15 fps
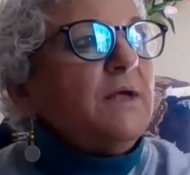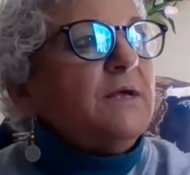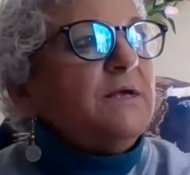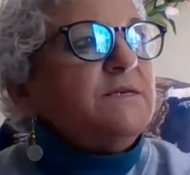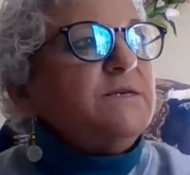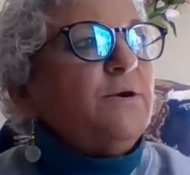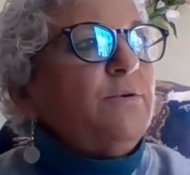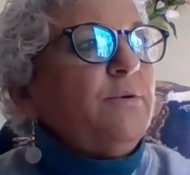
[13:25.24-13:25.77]

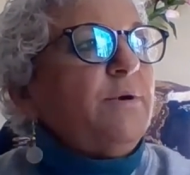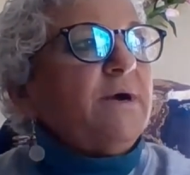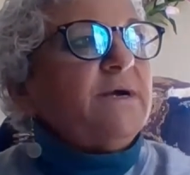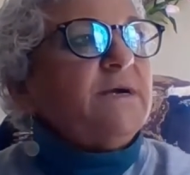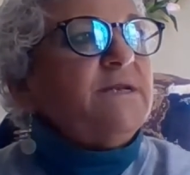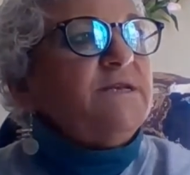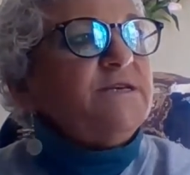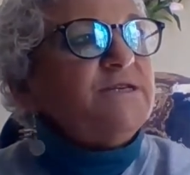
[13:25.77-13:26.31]
So
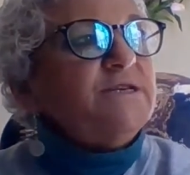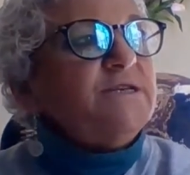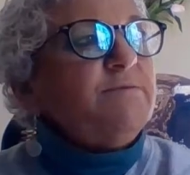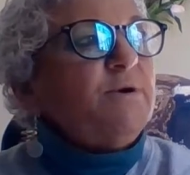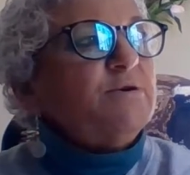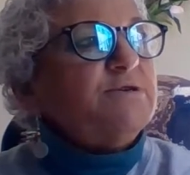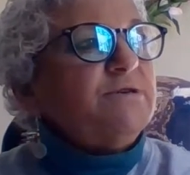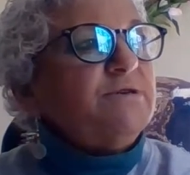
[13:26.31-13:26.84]
conditioned
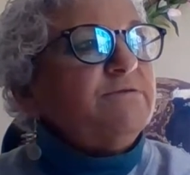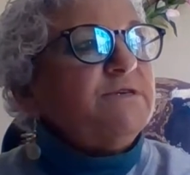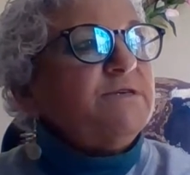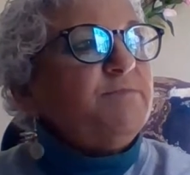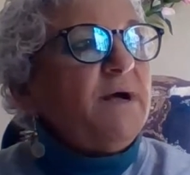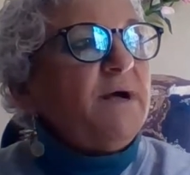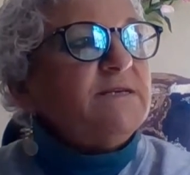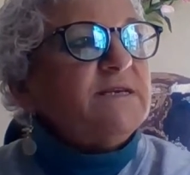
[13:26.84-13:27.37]
emotional
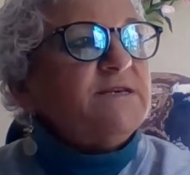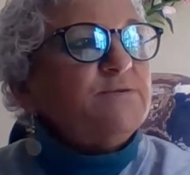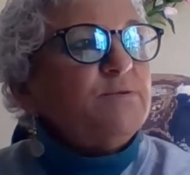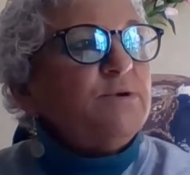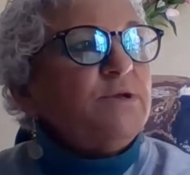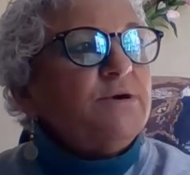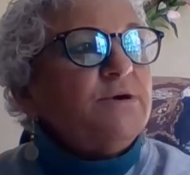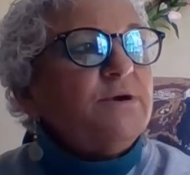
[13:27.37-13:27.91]
response, as
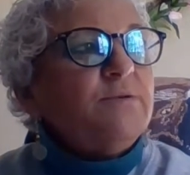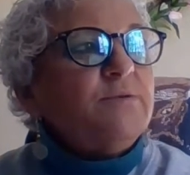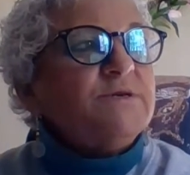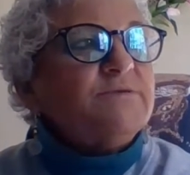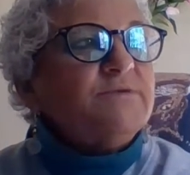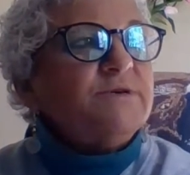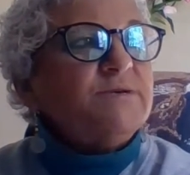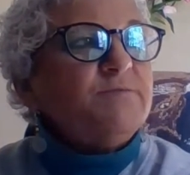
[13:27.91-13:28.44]
we learned, was
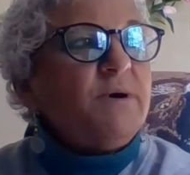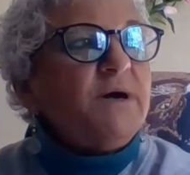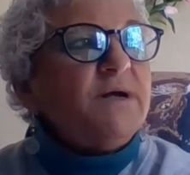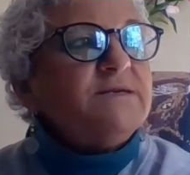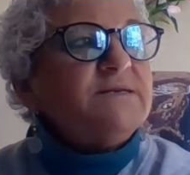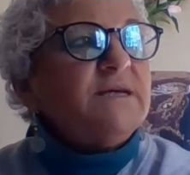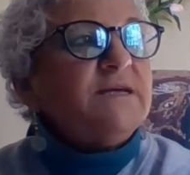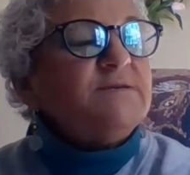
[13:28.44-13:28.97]
a
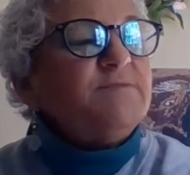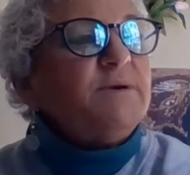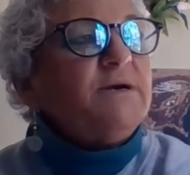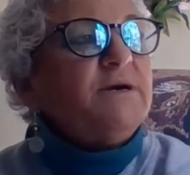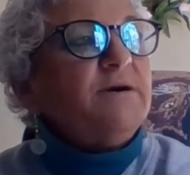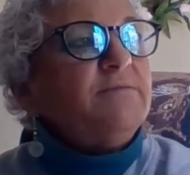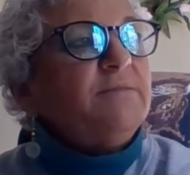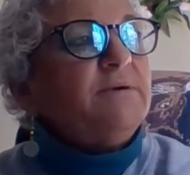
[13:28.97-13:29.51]
response that's
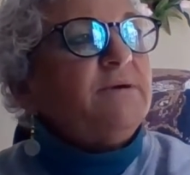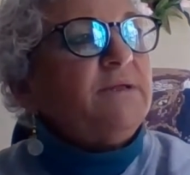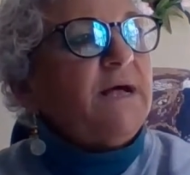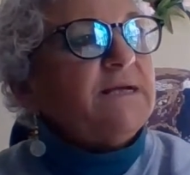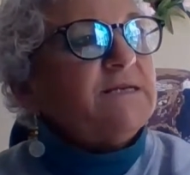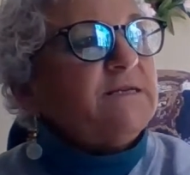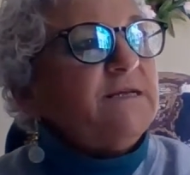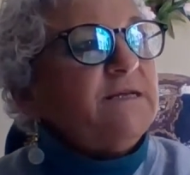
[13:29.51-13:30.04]
become
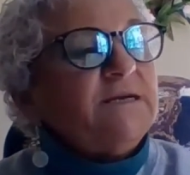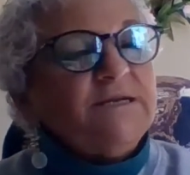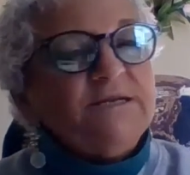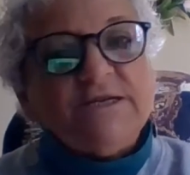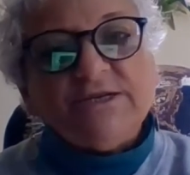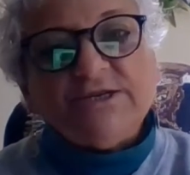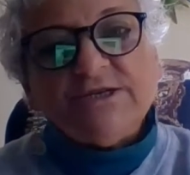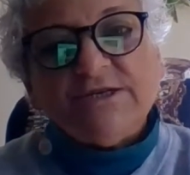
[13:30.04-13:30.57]
classically
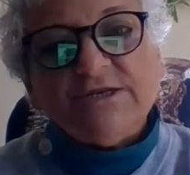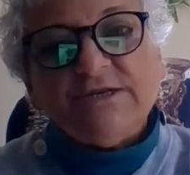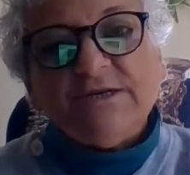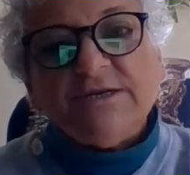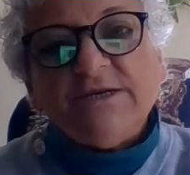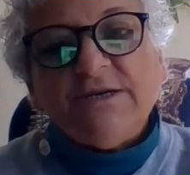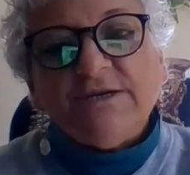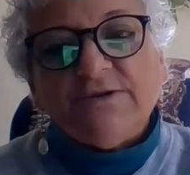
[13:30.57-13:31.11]
conditioned
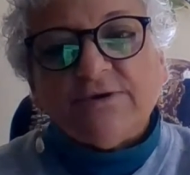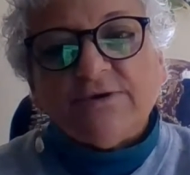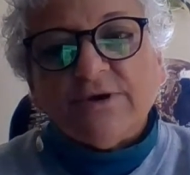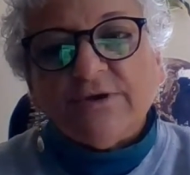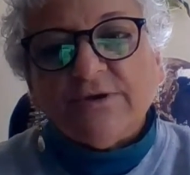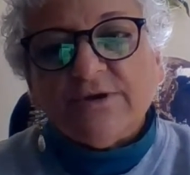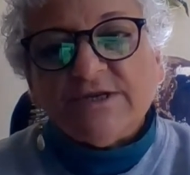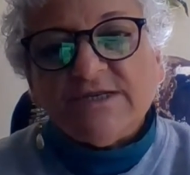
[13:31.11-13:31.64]
toward
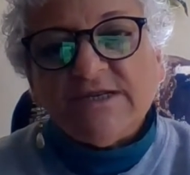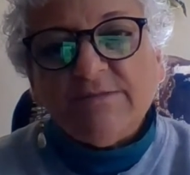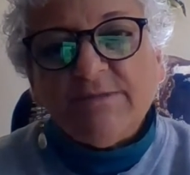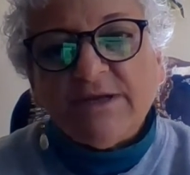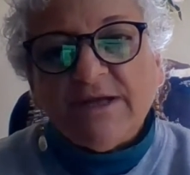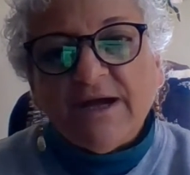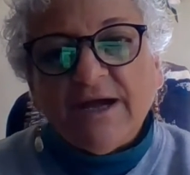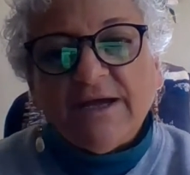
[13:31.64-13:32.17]
learned
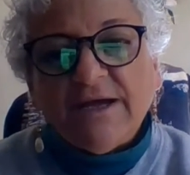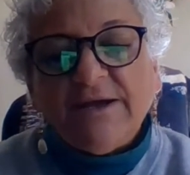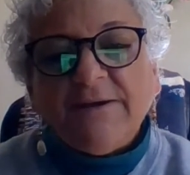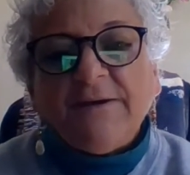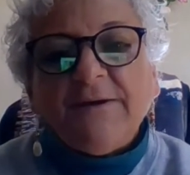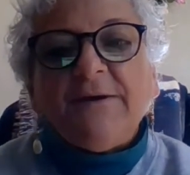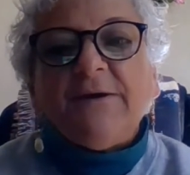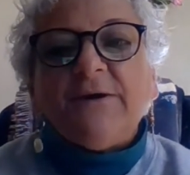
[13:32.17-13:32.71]
stimuli.
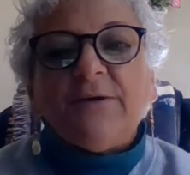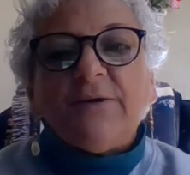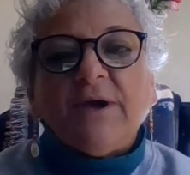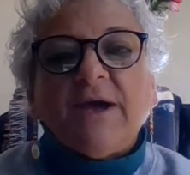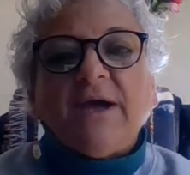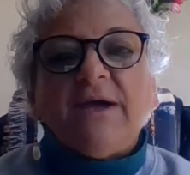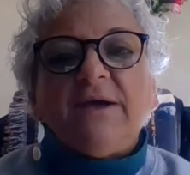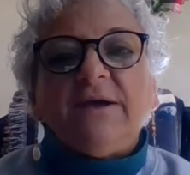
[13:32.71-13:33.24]

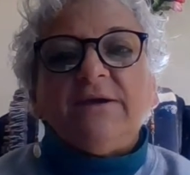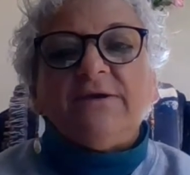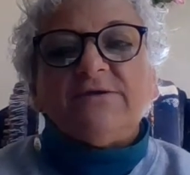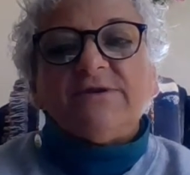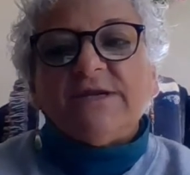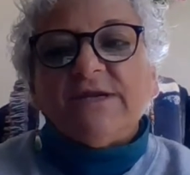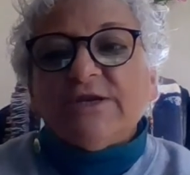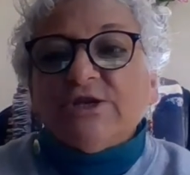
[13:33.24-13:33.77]
Okay, you
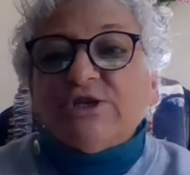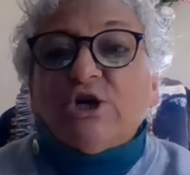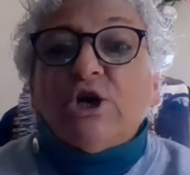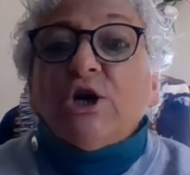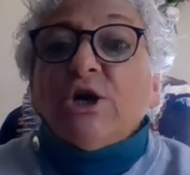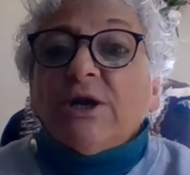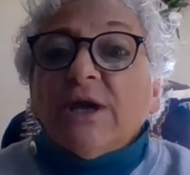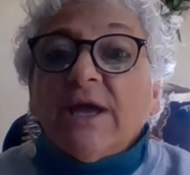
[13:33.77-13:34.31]
see the
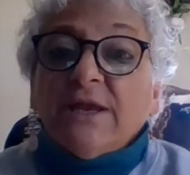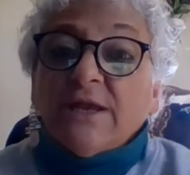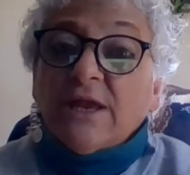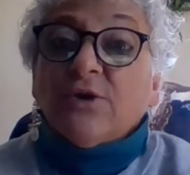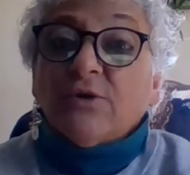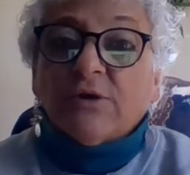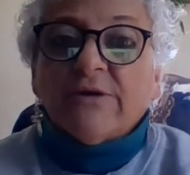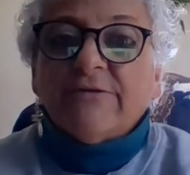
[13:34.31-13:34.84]
dog and then
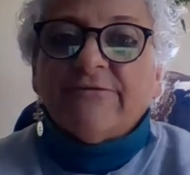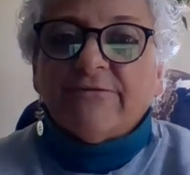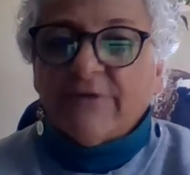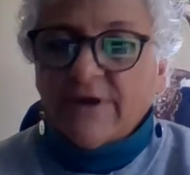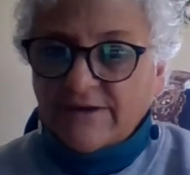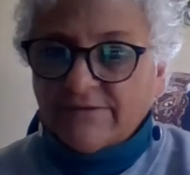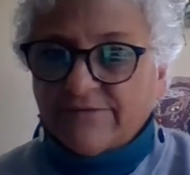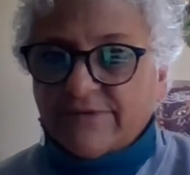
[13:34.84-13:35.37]
you're
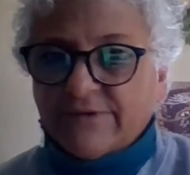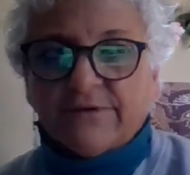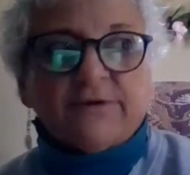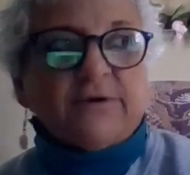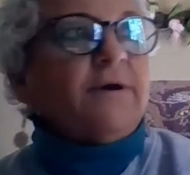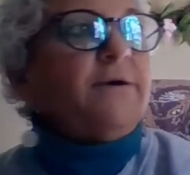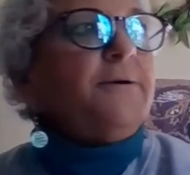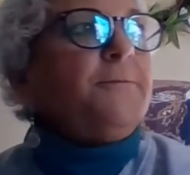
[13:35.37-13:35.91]
afraid of the
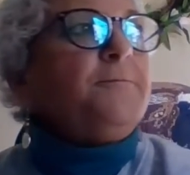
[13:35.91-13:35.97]
dog.